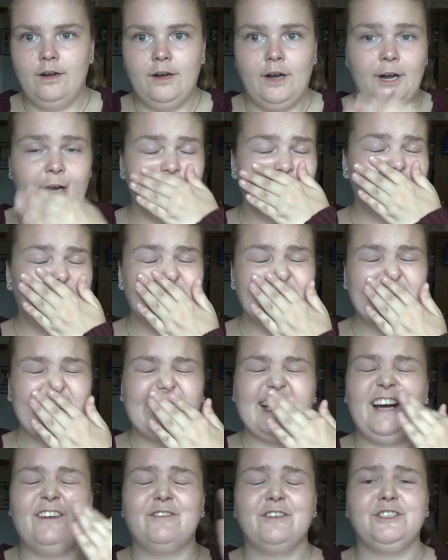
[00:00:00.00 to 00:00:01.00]
artist
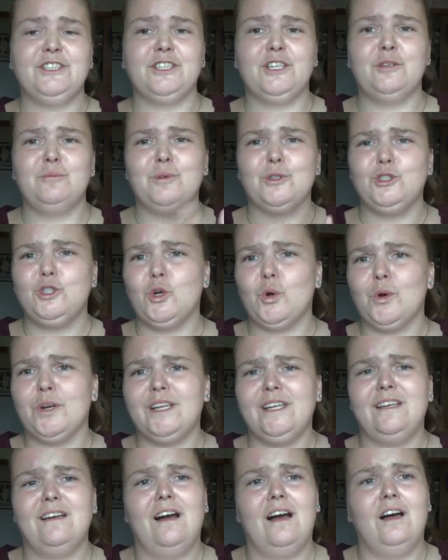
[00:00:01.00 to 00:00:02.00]
that covers a good
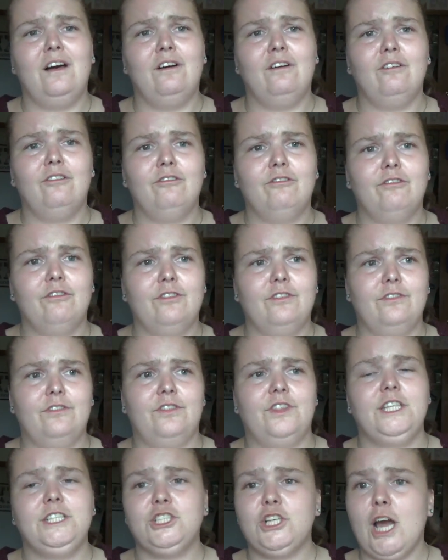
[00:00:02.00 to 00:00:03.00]
majority of
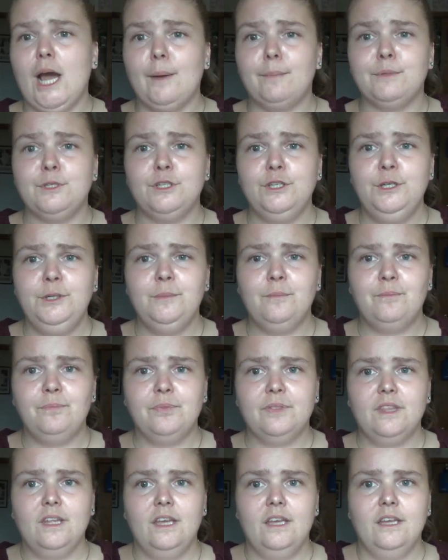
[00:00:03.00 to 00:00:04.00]
the chapter.
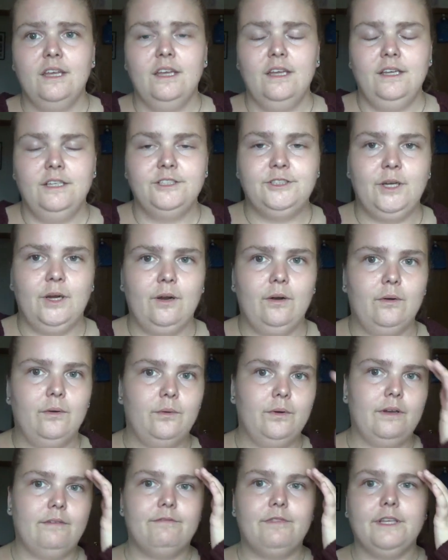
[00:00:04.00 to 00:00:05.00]

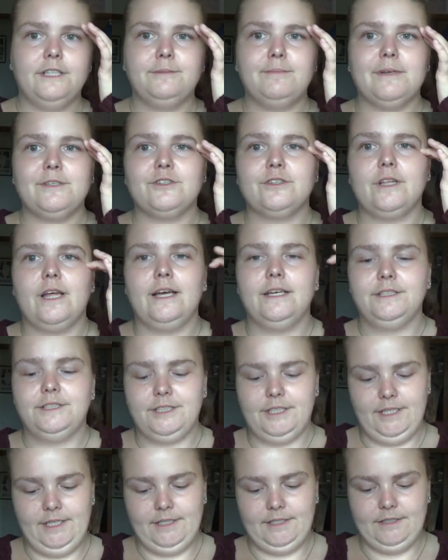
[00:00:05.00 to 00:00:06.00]
So if they specialize
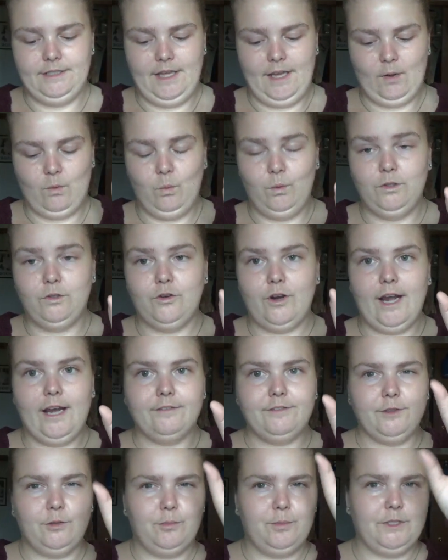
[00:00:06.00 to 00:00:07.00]
in like
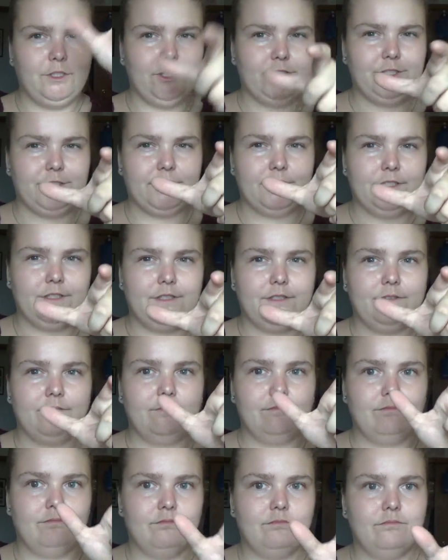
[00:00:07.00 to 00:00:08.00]
woodcrafts, it would be just
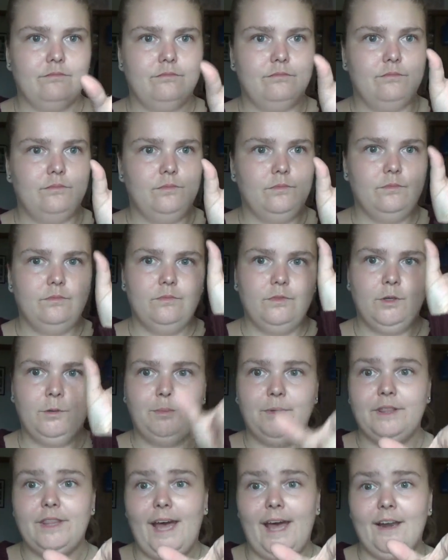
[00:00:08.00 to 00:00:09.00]
it would
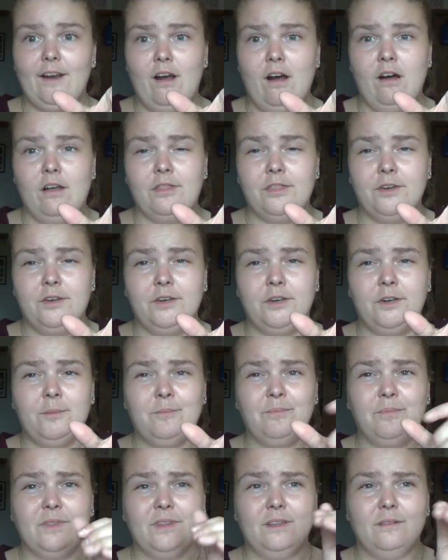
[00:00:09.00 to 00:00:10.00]
be that author.
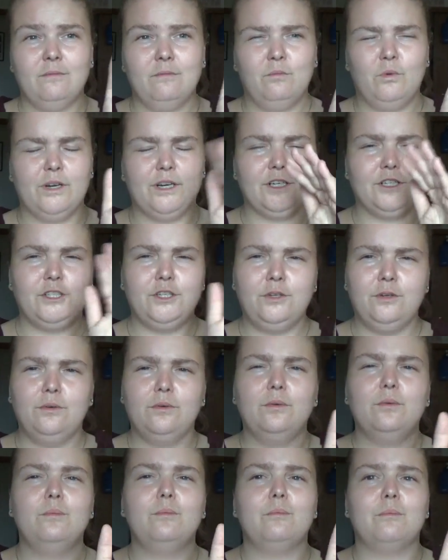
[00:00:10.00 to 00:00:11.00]
One or
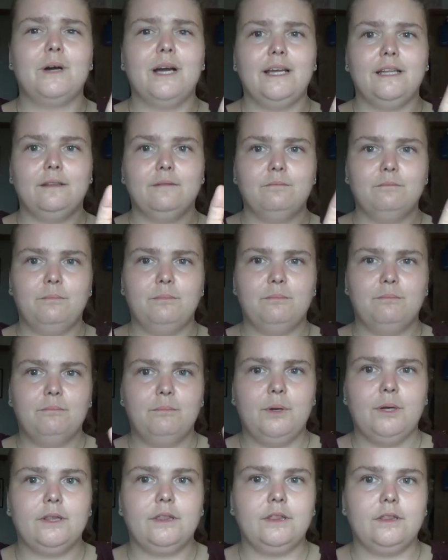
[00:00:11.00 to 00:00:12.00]
two might
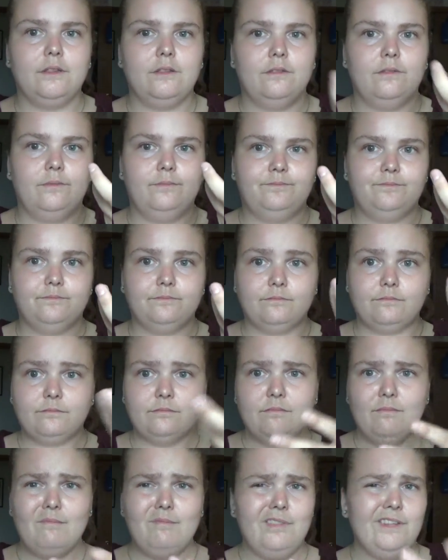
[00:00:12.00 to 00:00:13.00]
put
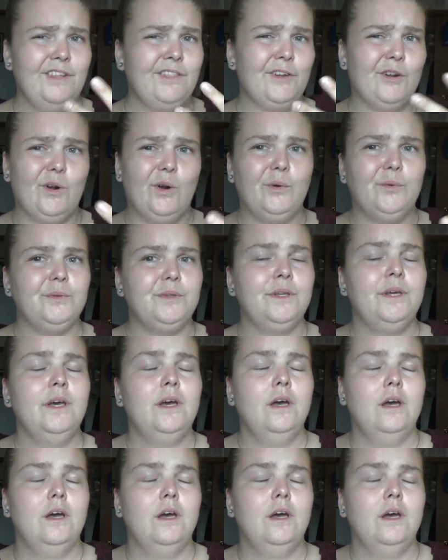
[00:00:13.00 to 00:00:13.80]
their own